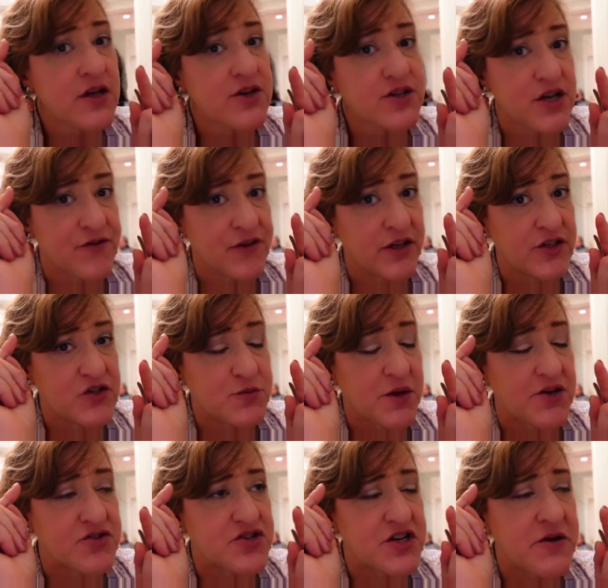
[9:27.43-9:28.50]
Definitely
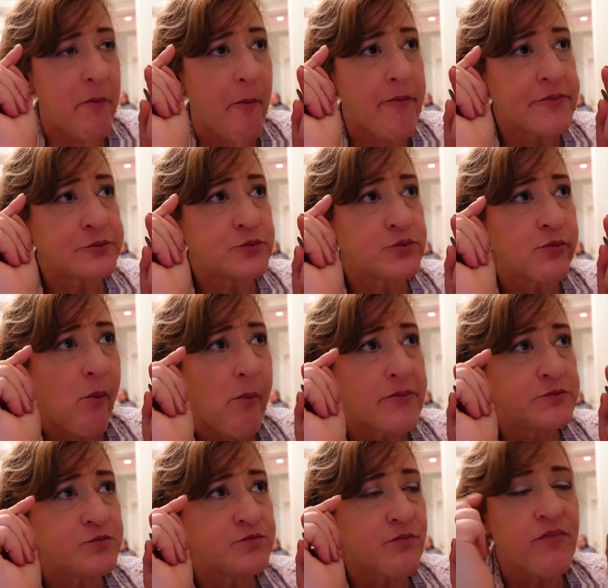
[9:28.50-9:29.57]
spicy.
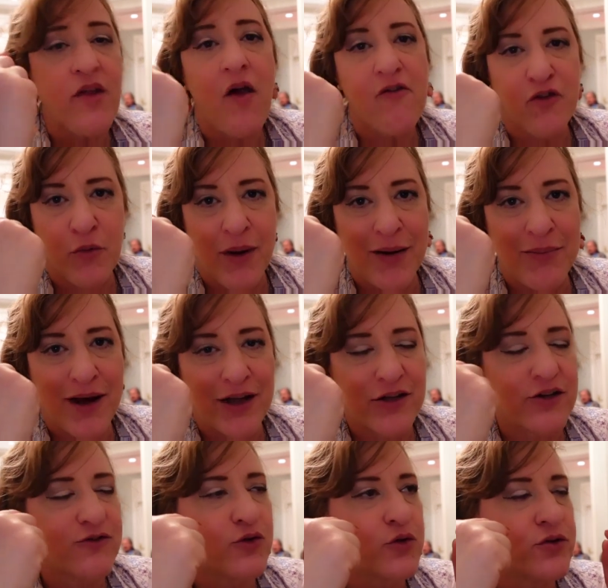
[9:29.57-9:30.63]
For my
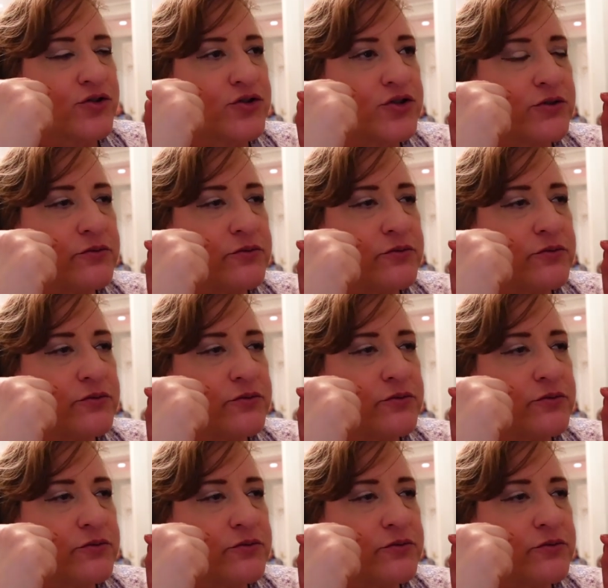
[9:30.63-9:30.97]
palate, of course.